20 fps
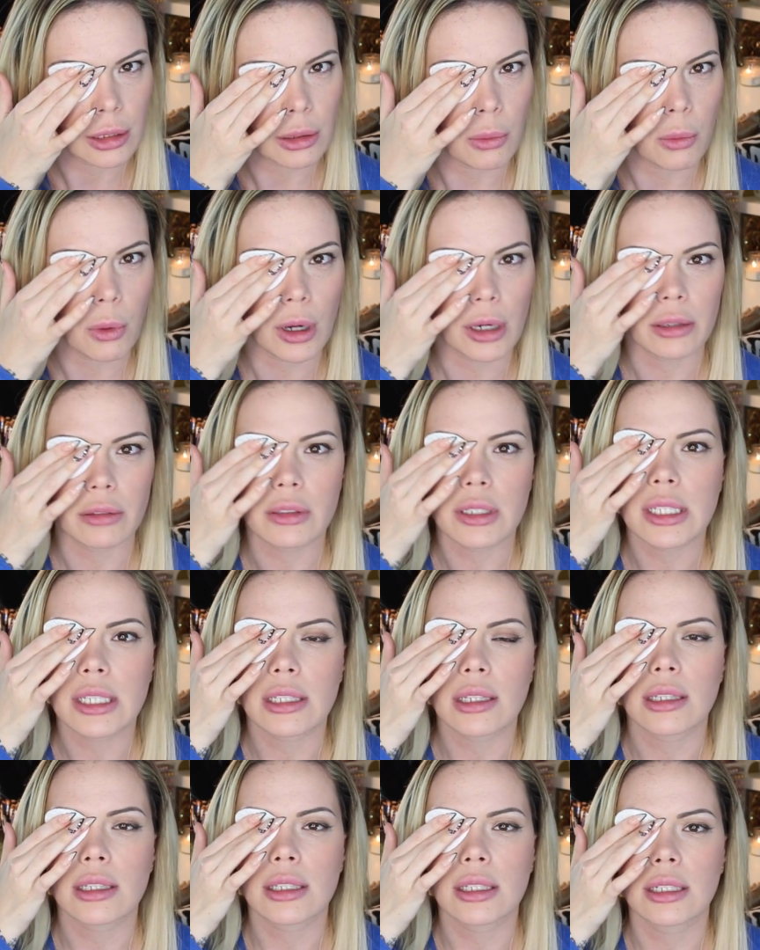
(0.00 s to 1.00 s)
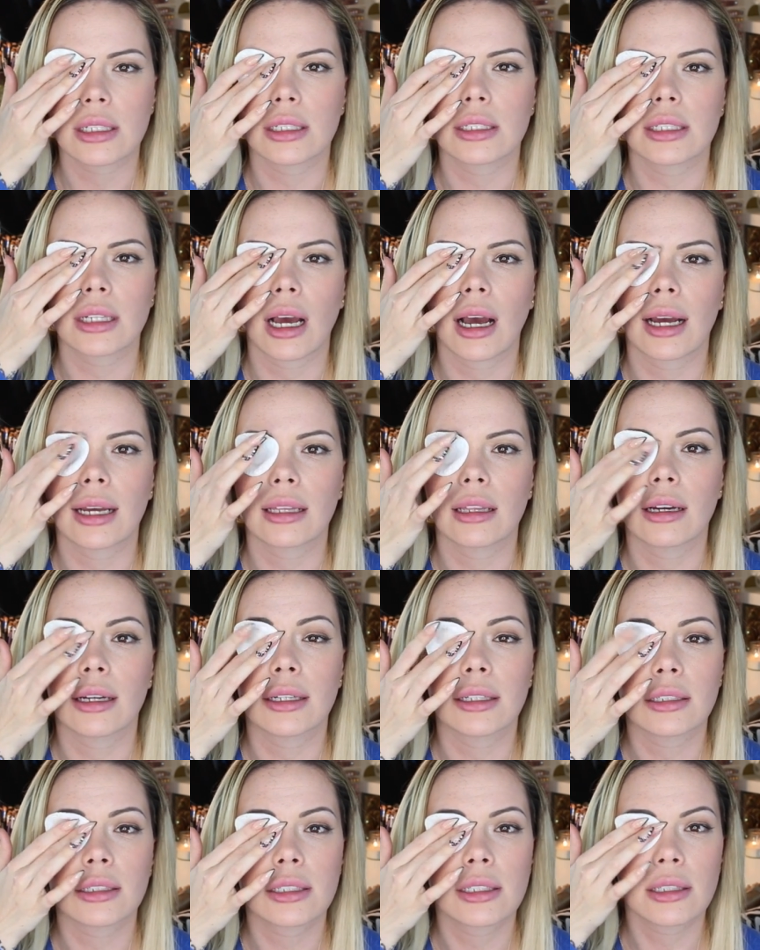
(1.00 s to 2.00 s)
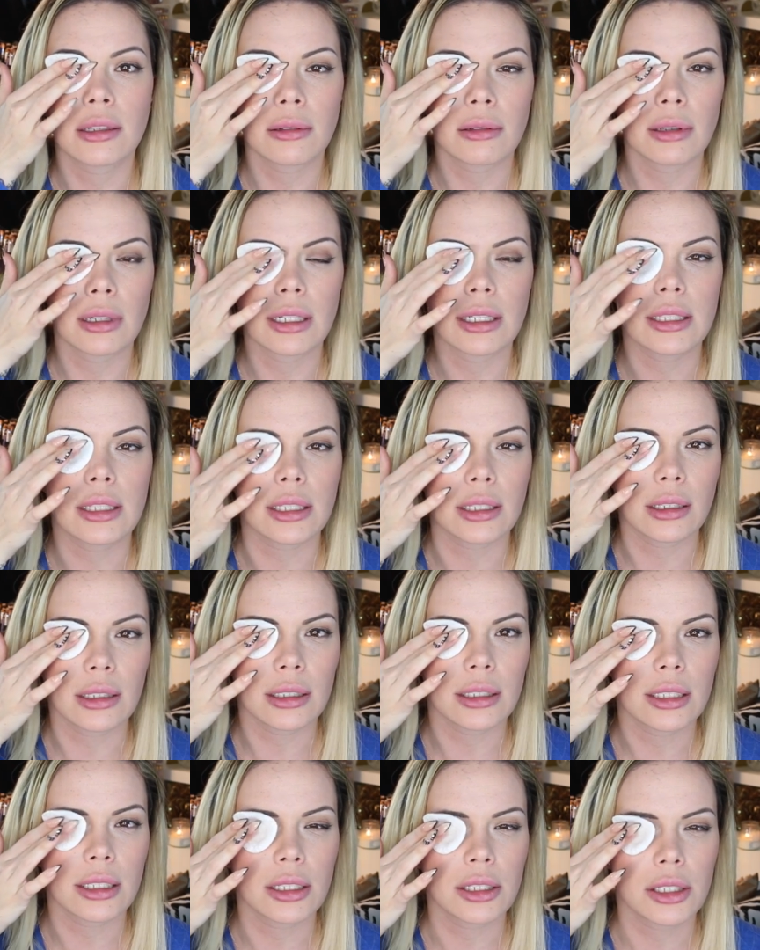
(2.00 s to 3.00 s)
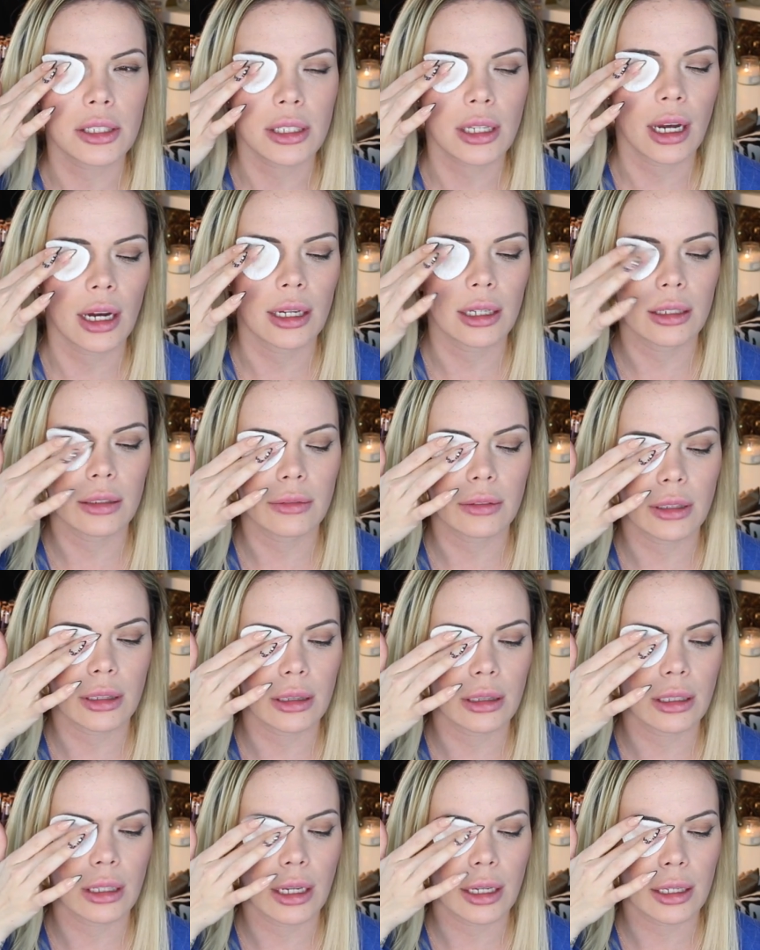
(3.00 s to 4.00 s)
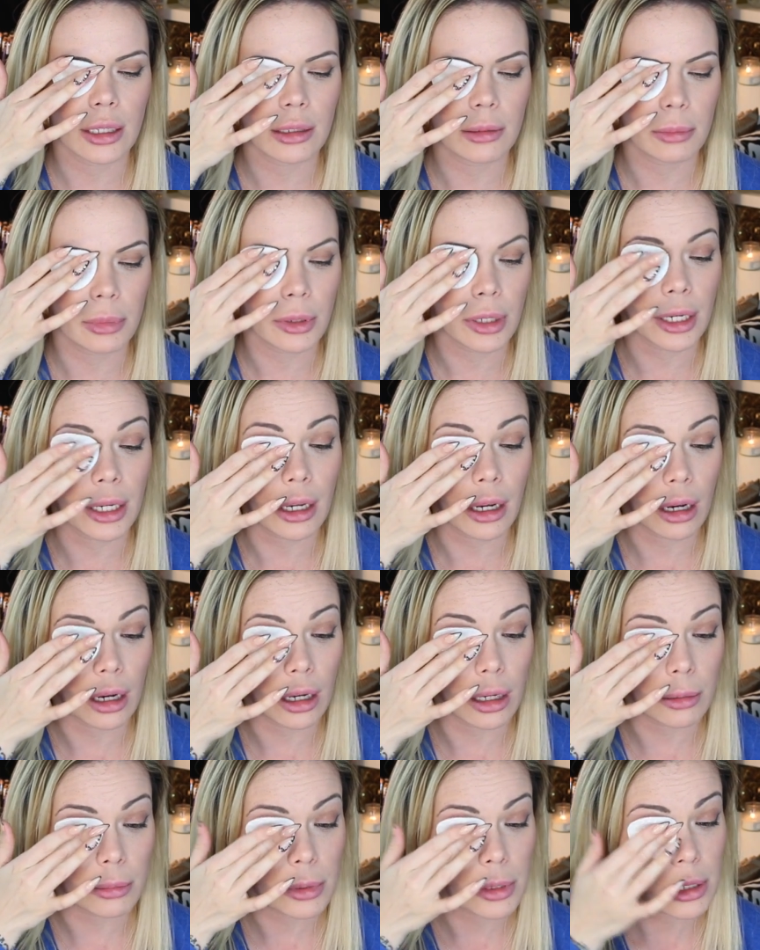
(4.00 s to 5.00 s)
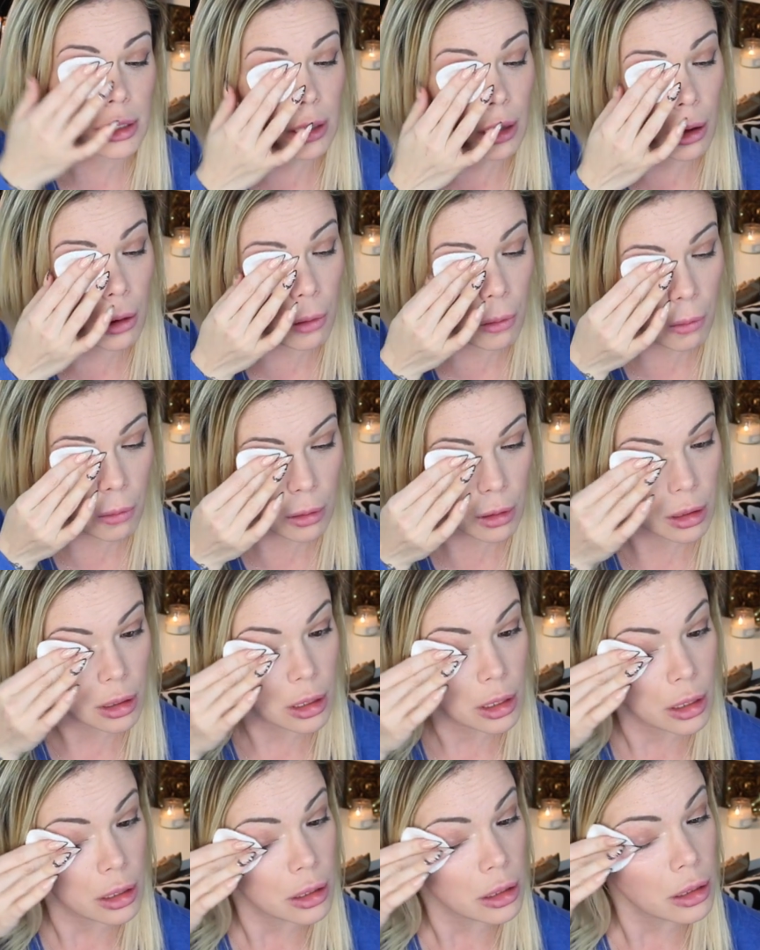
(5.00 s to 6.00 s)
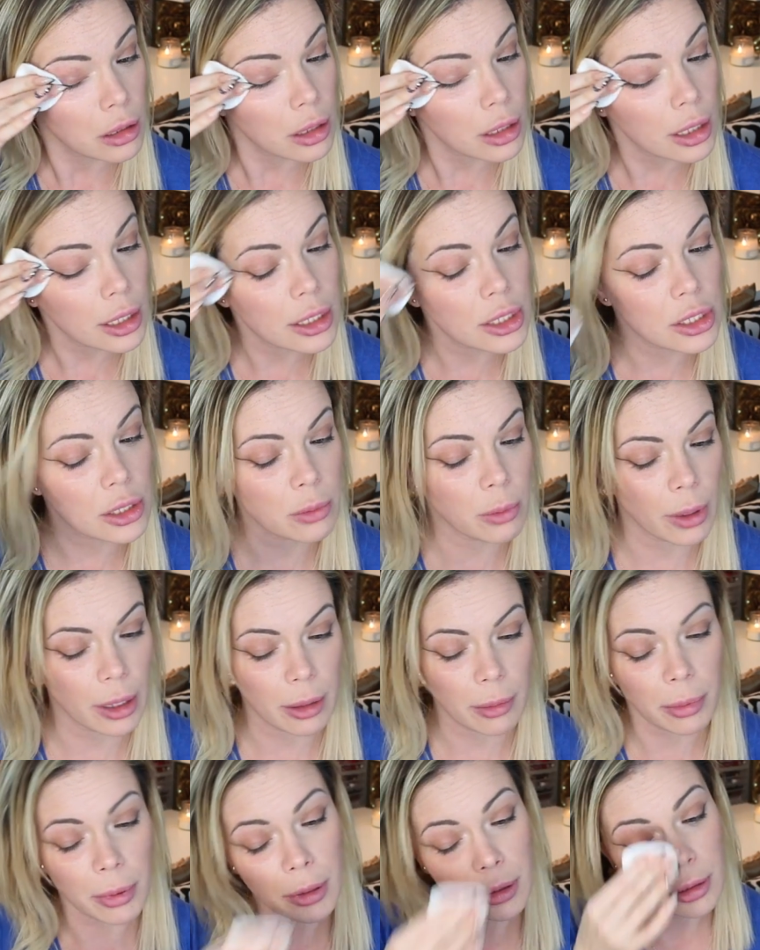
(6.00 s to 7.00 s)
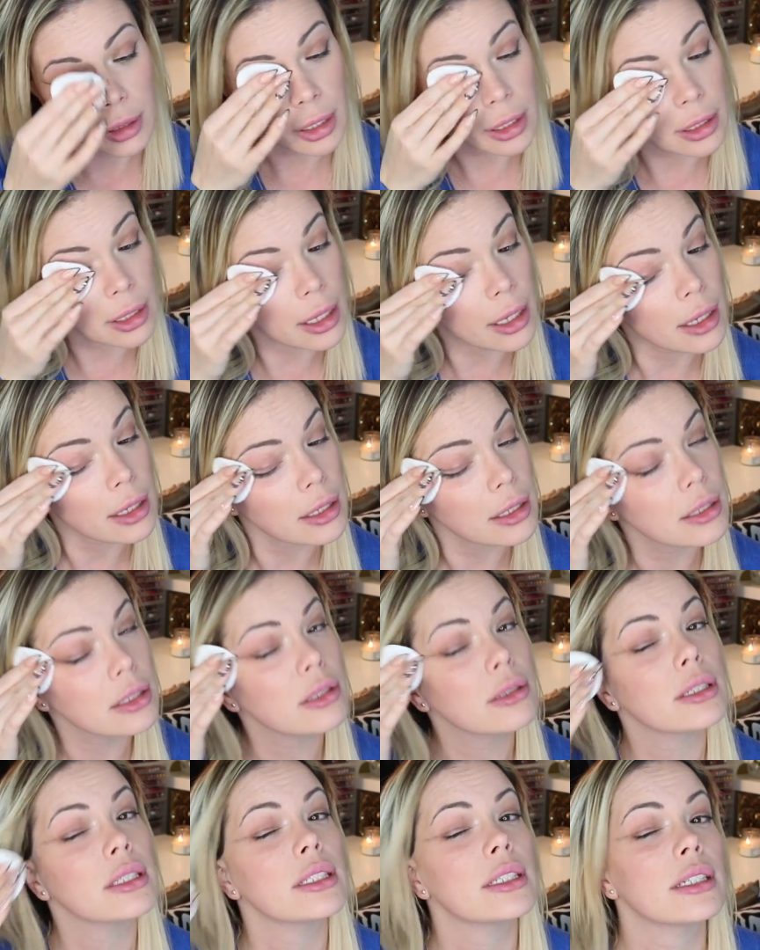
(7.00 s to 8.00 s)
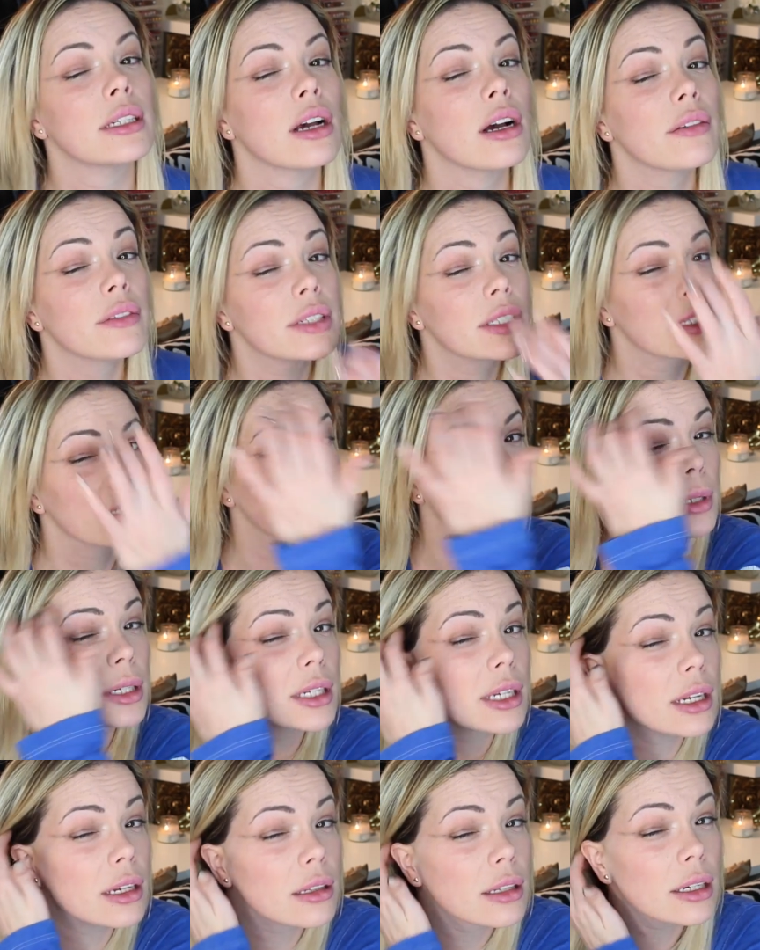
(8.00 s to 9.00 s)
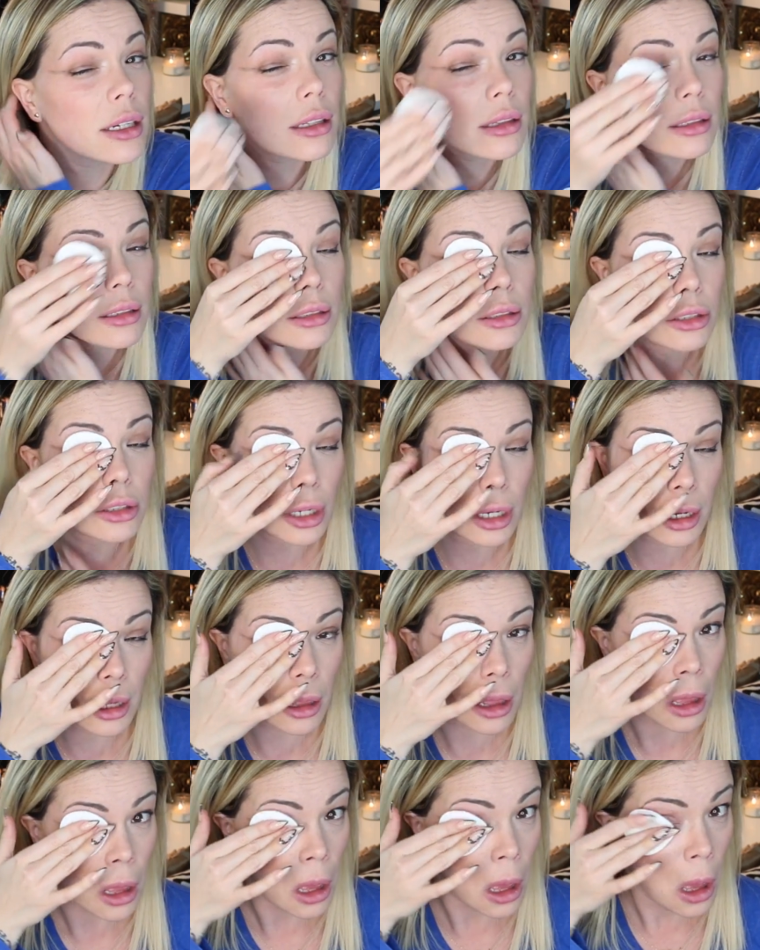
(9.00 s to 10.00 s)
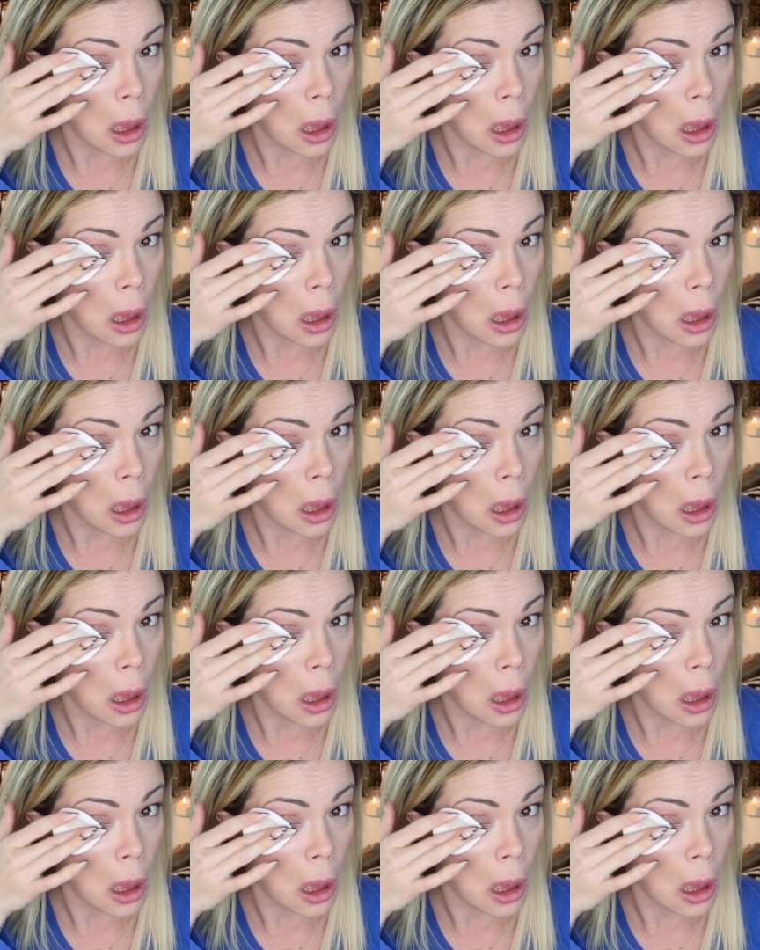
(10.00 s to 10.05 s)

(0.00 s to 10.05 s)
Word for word: water resistant eyeliner, so it's good to just kind of let it break up. So then I just wipe like that. And then you can see, obviously, I'm gonna get like a little trail.